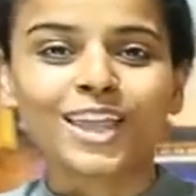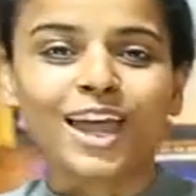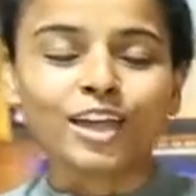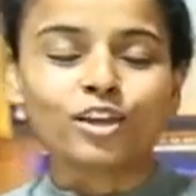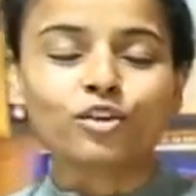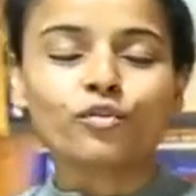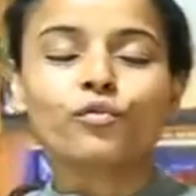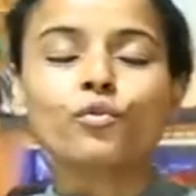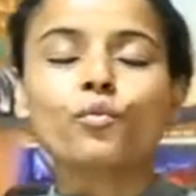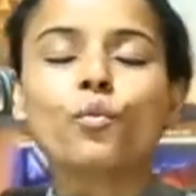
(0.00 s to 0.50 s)

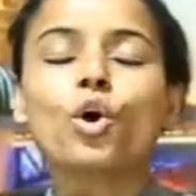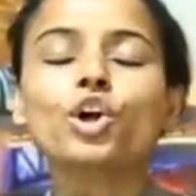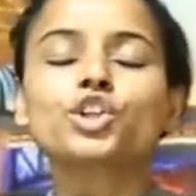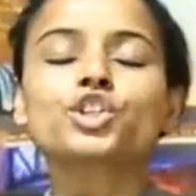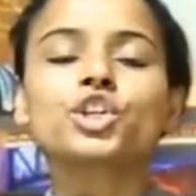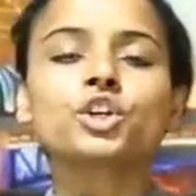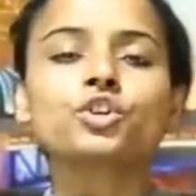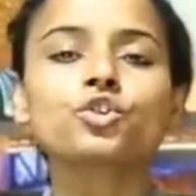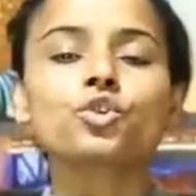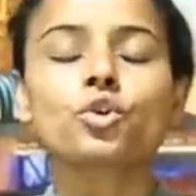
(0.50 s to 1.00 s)
Thank you for
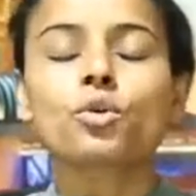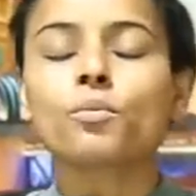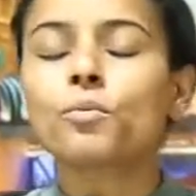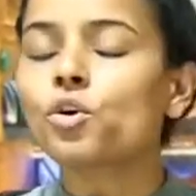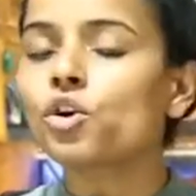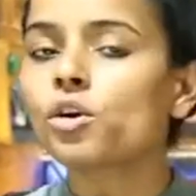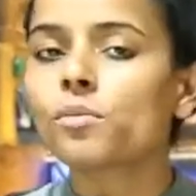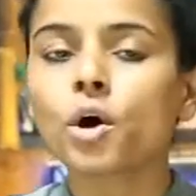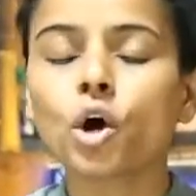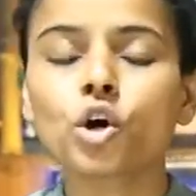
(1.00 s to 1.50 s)
watching. To know
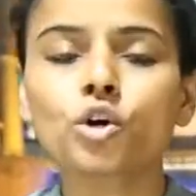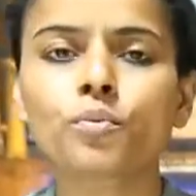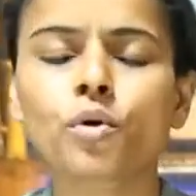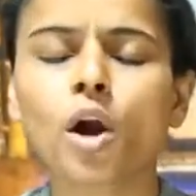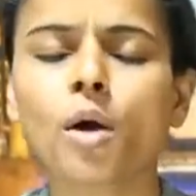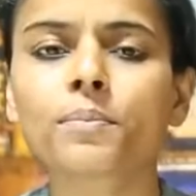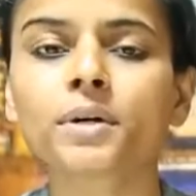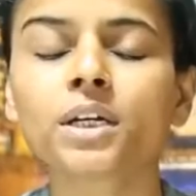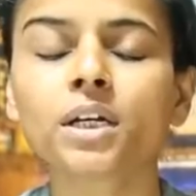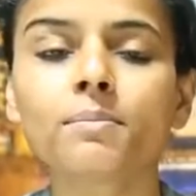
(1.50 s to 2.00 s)
more about
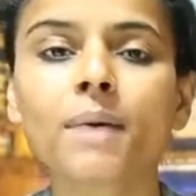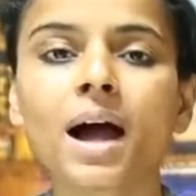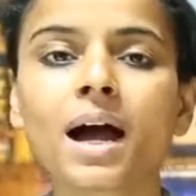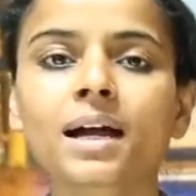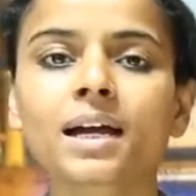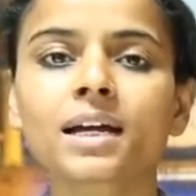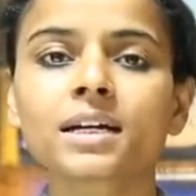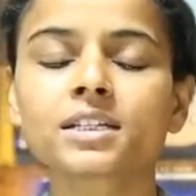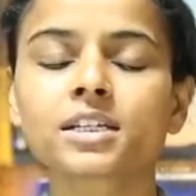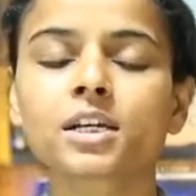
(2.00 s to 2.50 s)
property
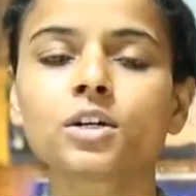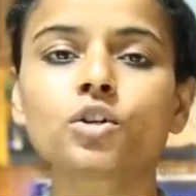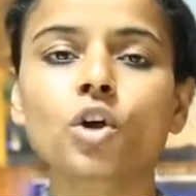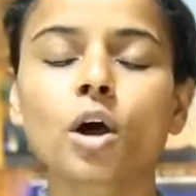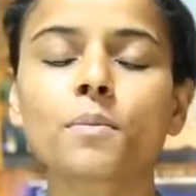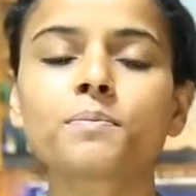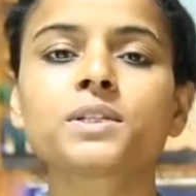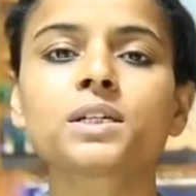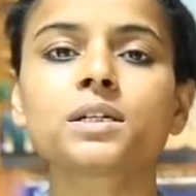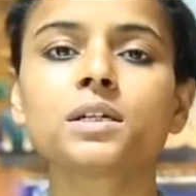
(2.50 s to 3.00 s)
markets in
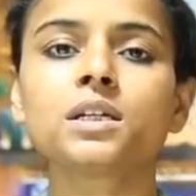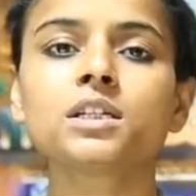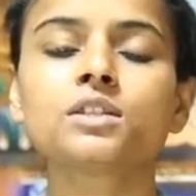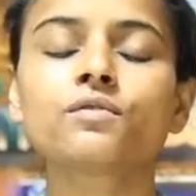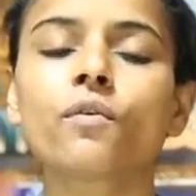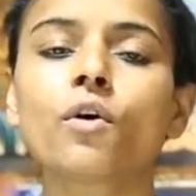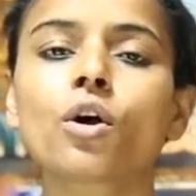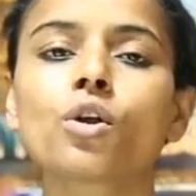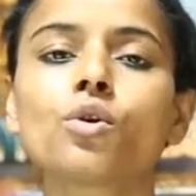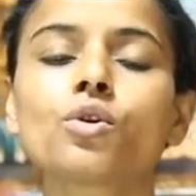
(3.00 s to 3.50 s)
top
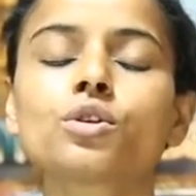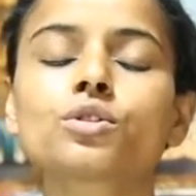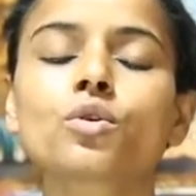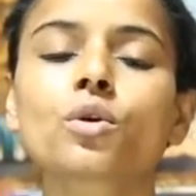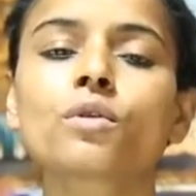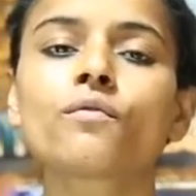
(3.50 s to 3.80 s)
cities, follow us